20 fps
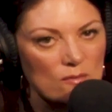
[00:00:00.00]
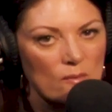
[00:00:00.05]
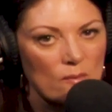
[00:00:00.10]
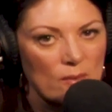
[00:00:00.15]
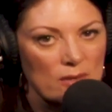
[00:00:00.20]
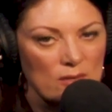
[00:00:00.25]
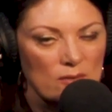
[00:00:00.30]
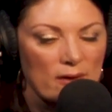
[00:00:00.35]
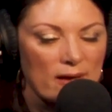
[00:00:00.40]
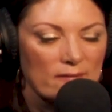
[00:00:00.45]

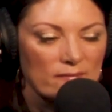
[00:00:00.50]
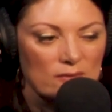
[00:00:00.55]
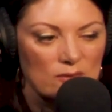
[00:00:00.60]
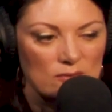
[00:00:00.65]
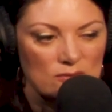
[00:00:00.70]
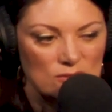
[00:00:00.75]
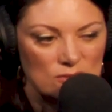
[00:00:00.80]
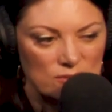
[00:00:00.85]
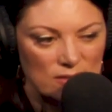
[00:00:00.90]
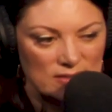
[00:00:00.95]
when you have
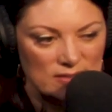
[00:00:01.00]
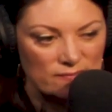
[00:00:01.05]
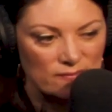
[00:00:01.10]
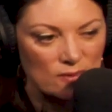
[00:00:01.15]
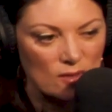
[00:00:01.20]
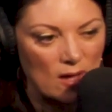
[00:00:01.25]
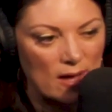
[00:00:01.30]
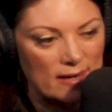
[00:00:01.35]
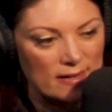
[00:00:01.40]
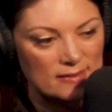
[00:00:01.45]
those
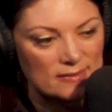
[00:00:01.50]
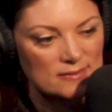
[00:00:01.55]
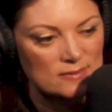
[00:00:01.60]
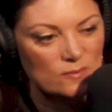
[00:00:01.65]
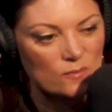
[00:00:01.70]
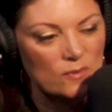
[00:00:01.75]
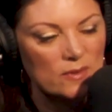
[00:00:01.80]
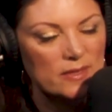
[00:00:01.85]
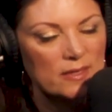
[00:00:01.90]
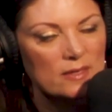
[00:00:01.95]
stressful audits?
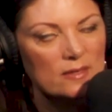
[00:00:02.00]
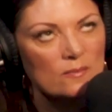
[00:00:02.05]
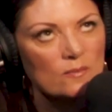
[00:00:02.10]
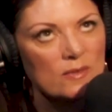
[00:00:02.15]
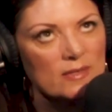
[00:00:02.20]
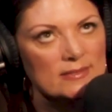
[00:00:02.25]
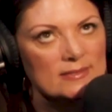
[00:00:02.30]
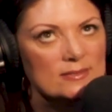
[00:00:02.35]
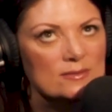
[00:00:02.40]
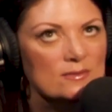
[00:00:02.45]
What do you,
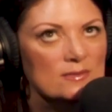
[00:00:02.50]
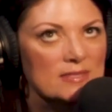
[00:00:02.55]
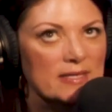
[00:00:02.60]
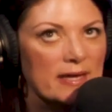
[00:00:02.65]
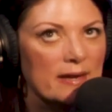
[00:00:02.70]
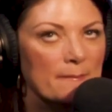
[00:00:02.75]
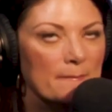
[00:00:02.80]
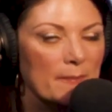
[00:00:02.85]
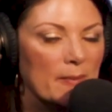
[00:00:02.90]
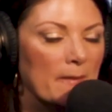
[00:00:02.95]
what does
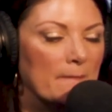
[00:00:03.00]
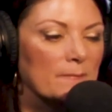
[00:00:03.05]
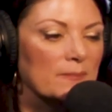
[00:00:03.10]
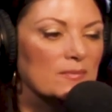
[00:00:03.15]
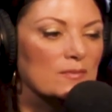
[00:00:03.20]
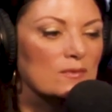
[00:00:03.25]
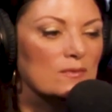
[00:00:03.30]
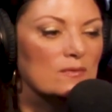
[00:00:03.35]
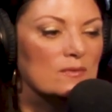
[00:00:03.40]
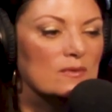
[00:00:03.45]
Suzanne Bump
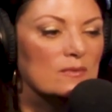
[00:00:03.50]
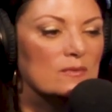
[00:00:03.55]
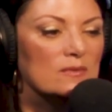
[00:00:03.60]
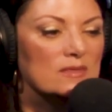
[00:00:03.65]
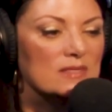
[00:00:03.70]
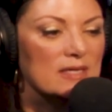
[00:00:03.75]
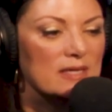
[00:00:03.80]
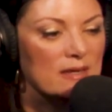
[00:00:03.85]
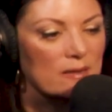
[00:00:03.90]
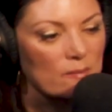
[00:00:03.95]
do to
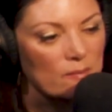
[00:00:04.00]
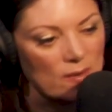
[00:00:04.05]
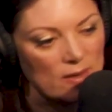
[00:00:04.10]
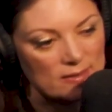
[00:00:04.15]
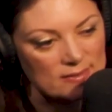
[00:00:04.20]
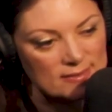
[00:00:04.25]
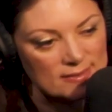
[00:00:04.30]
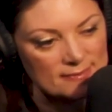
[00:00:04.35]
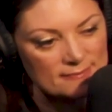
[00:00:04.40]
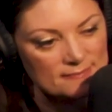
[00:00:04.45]
decompress?